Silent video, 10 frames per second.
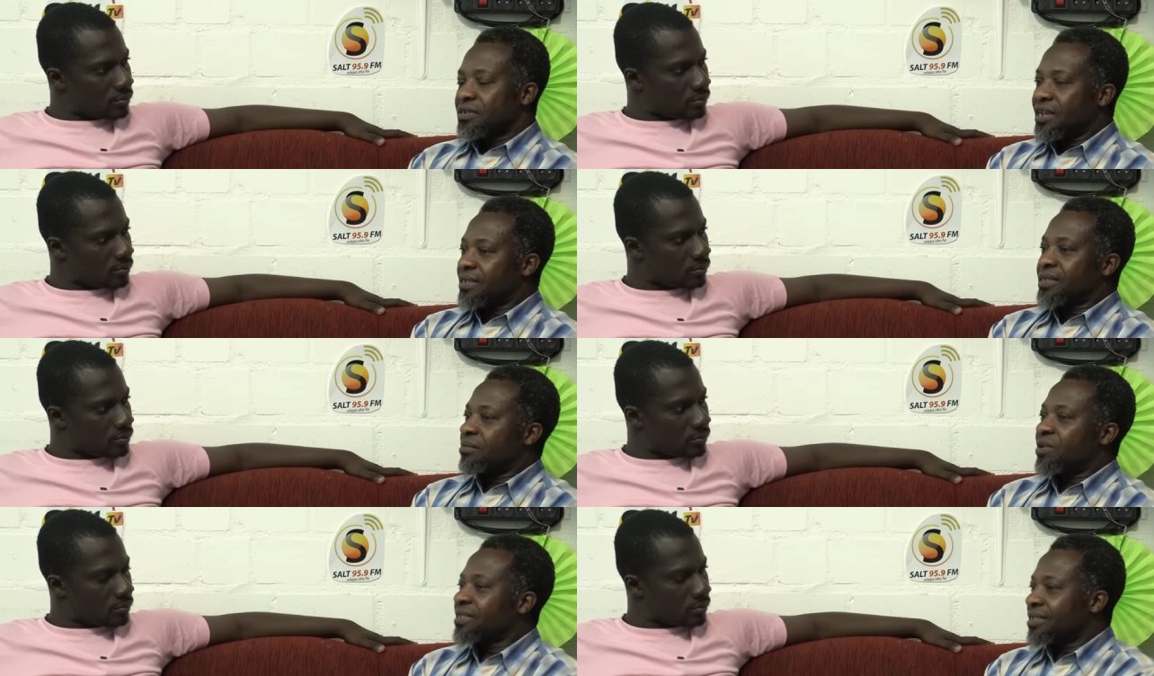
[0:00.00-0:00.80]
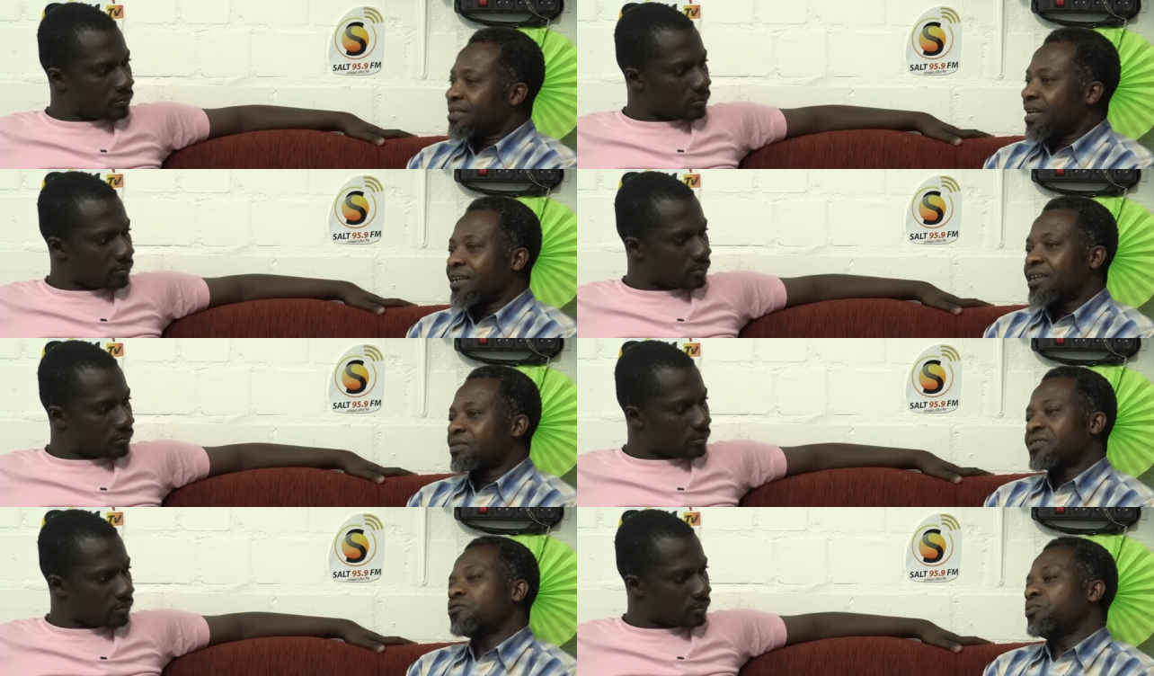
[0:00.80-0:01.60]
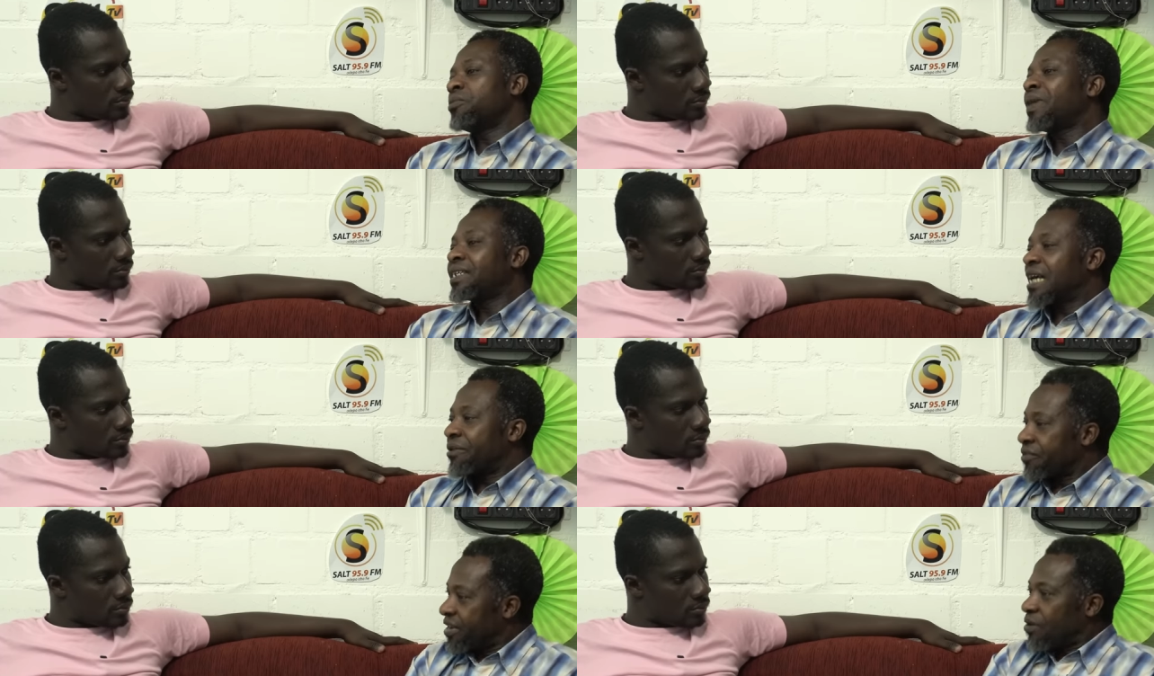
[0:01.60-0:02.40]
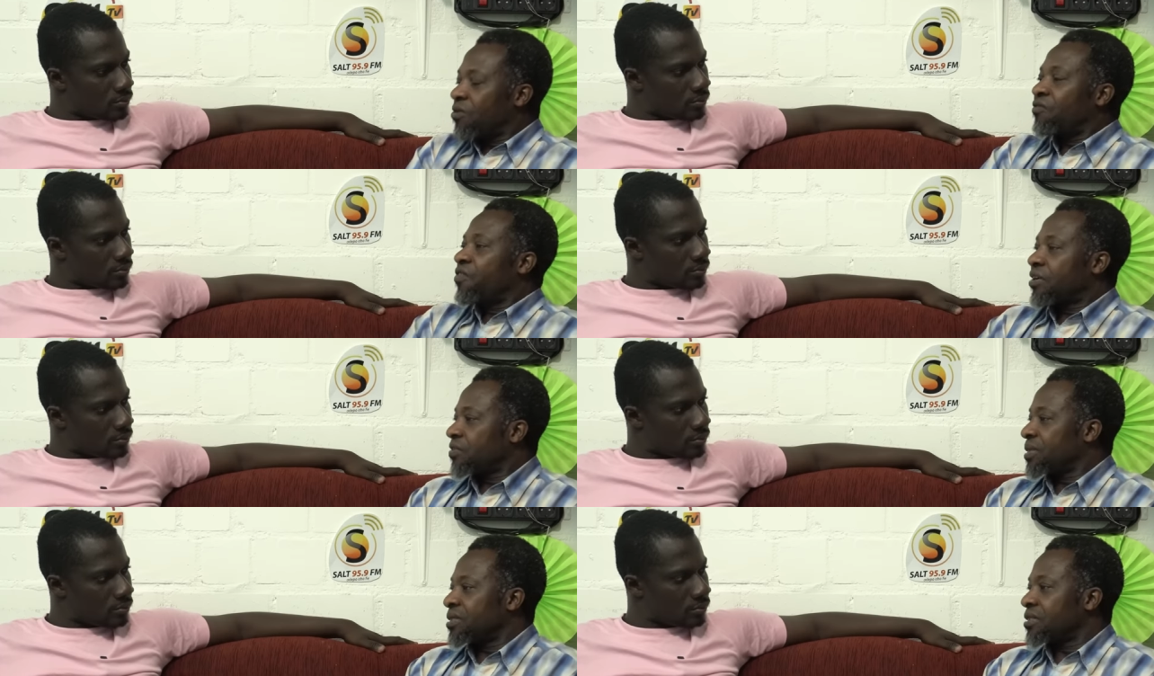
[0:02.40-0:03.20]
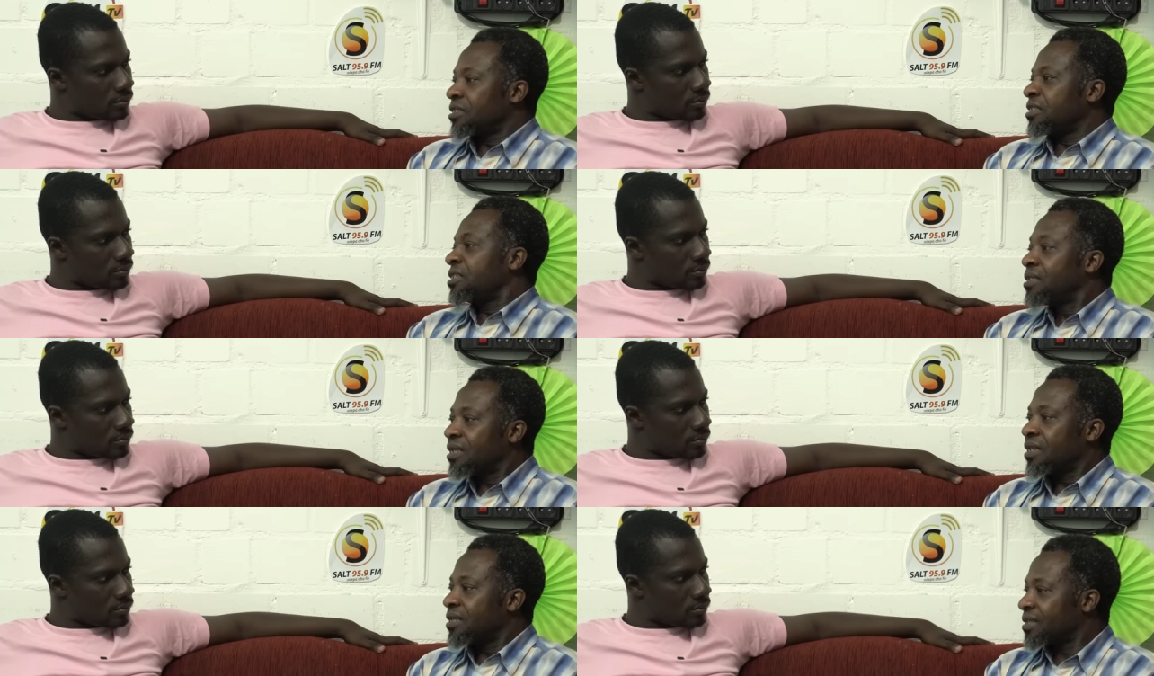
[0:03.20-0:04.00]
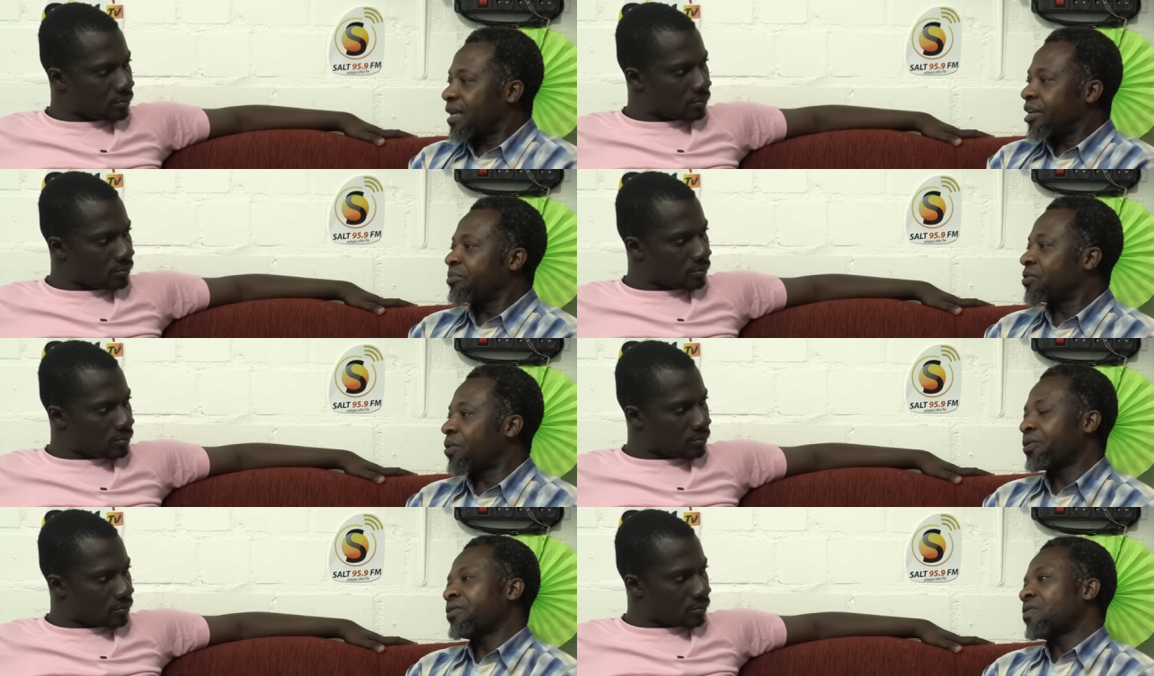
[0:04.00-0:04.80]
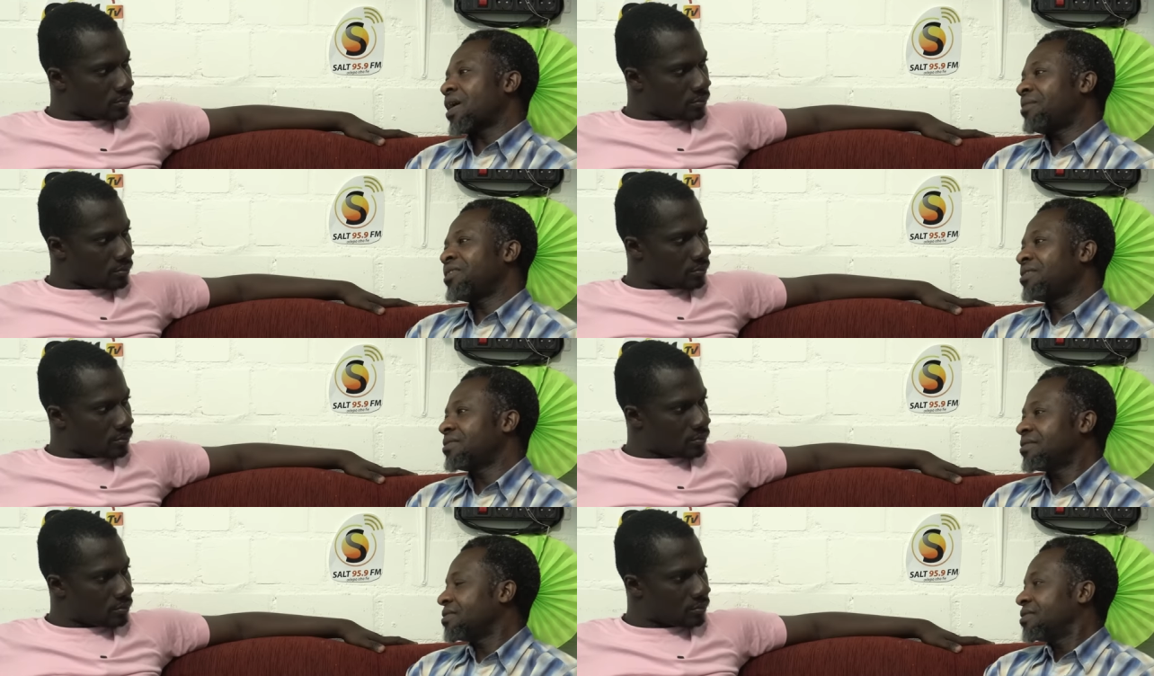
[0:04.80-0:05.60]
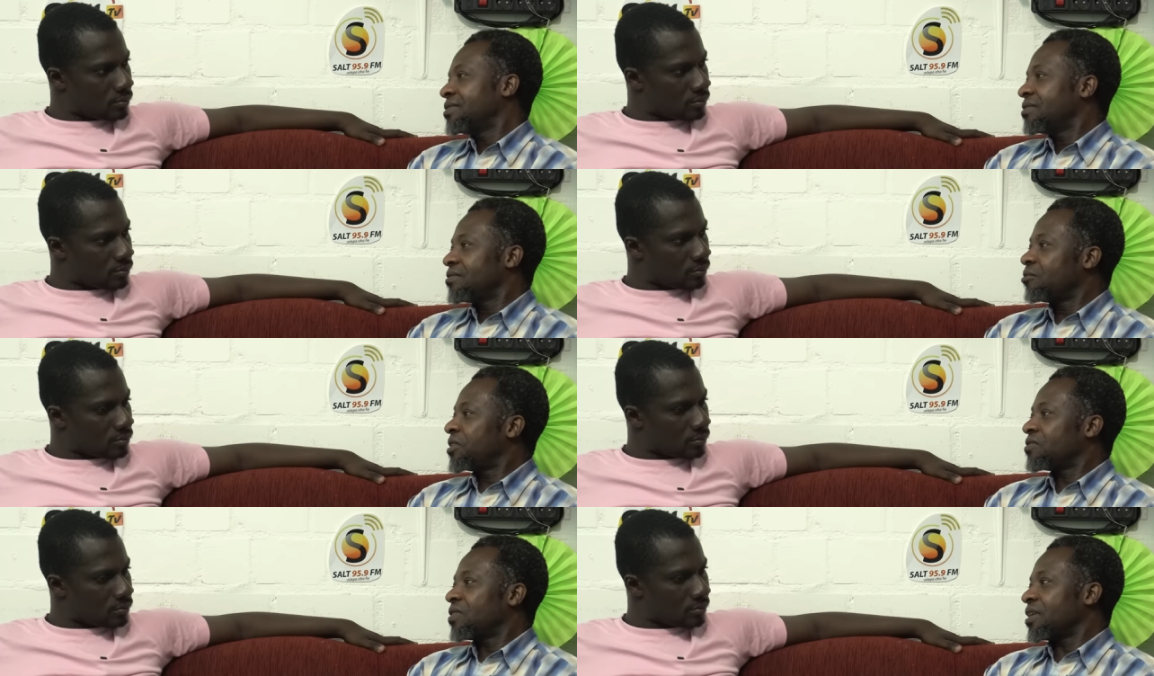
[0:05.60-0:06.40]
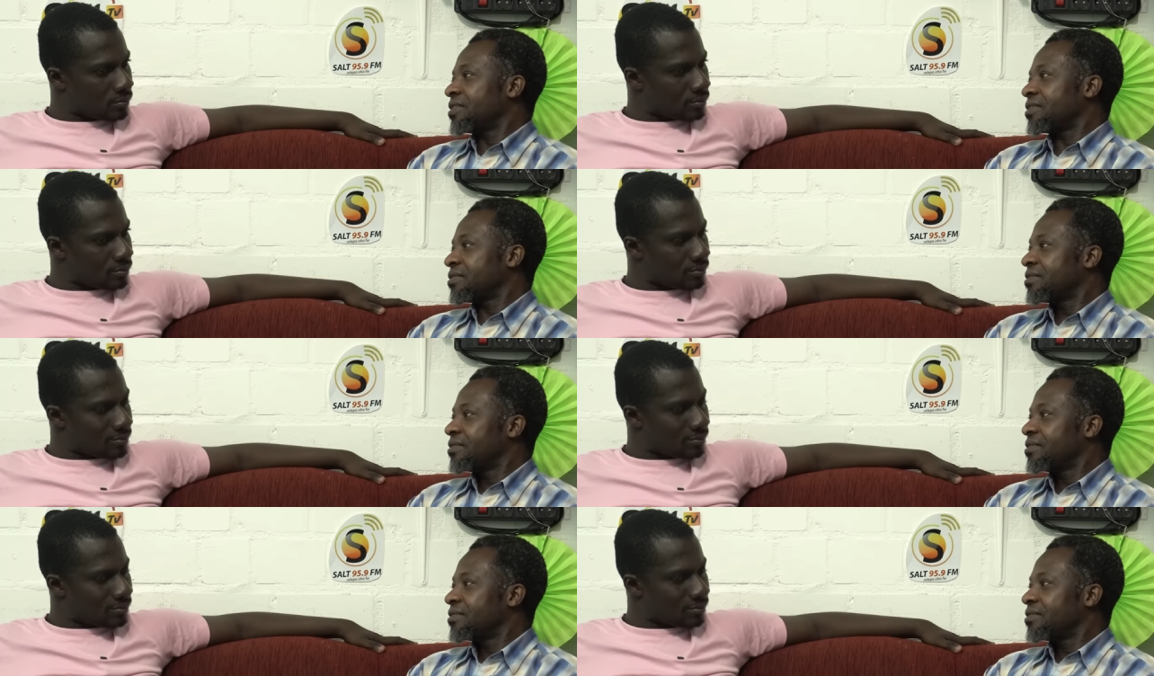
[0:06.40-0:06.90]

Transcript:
Speaker 1: Now, sir, my discard now will be by your radar comfort, not in the Nisa discard because I mean, open so can say.